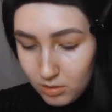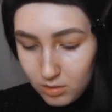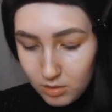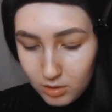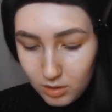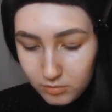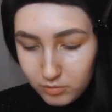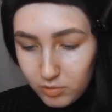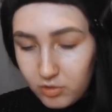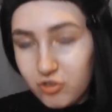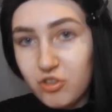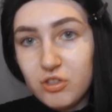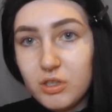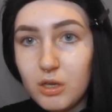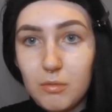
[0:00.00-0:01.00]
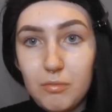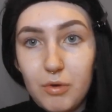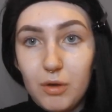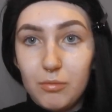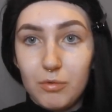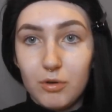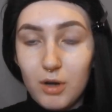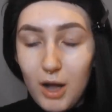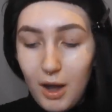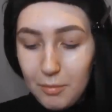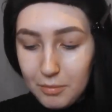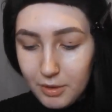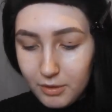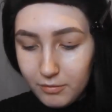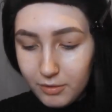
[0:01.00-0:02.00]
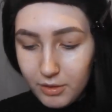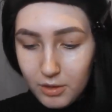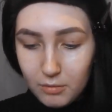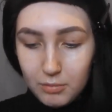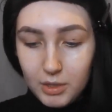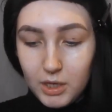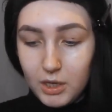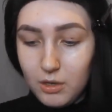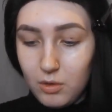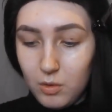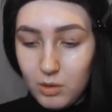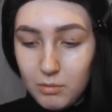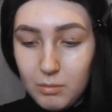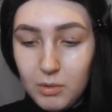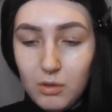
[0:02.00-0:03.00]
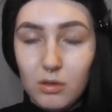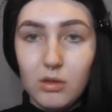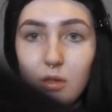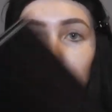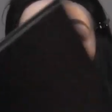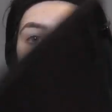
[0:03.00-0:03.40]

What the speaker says: Comes with just like bubble wrap and everything, pretty normal.